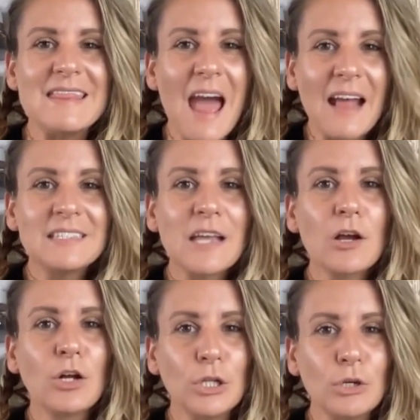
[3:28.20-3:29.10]
That's a
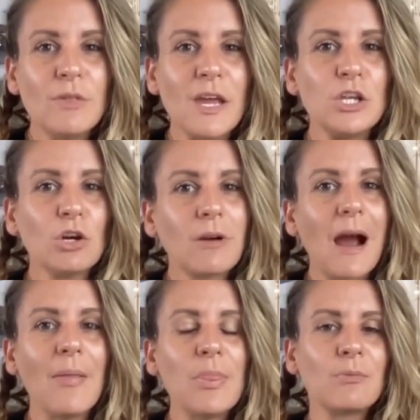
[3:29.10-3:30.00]
clue that you're
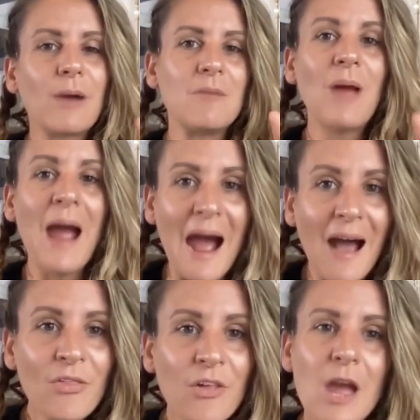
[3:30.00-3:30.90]
on the right
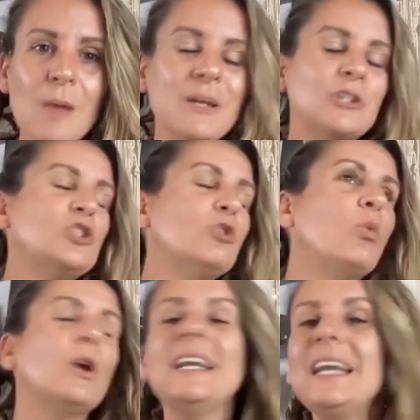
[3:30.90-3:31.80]
path because you
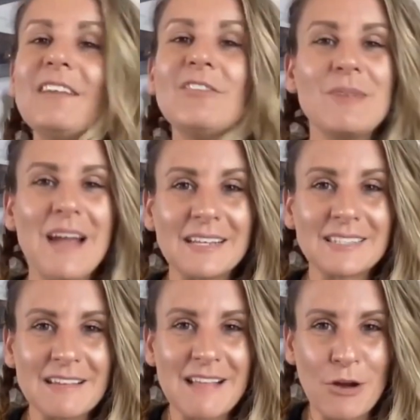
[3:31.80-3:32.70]
wouldn't even be
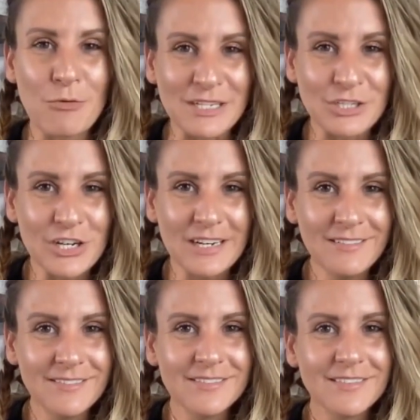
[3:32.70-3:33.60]
asking that question
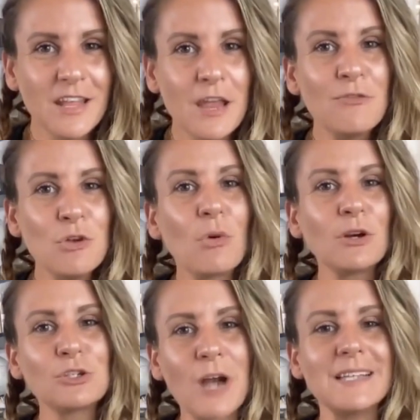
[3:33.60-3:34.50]
if you
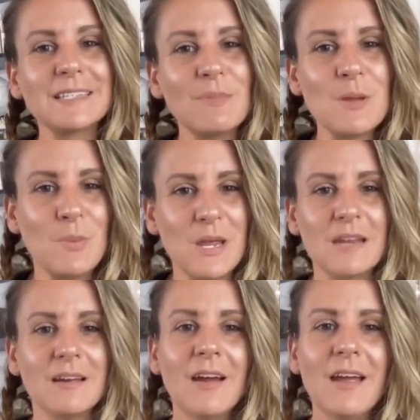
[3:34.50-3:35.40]
weren't trying something
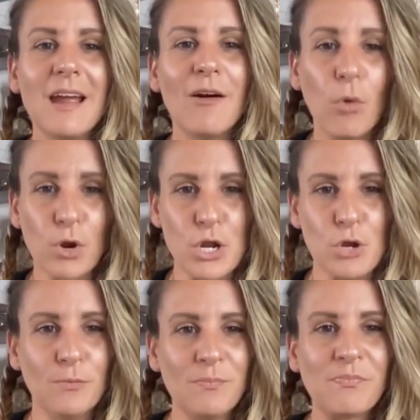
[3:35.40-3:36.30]
big or
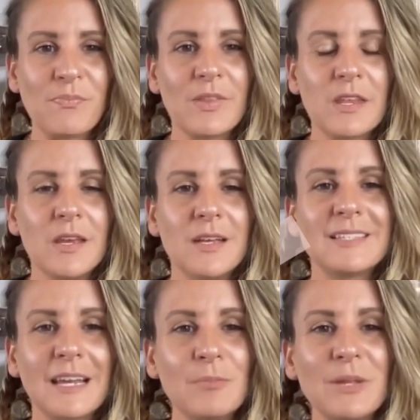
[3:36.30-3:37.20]
new.
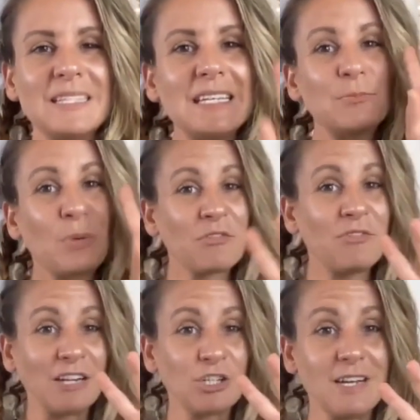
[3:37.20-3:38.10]
Second place is
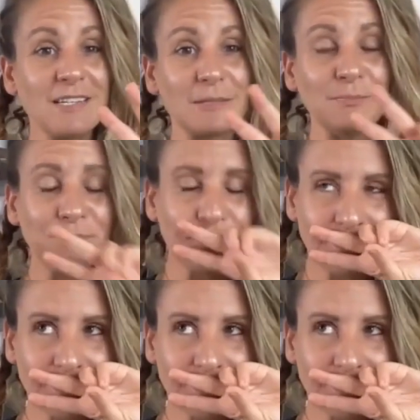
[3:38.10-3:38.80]
perfectionism.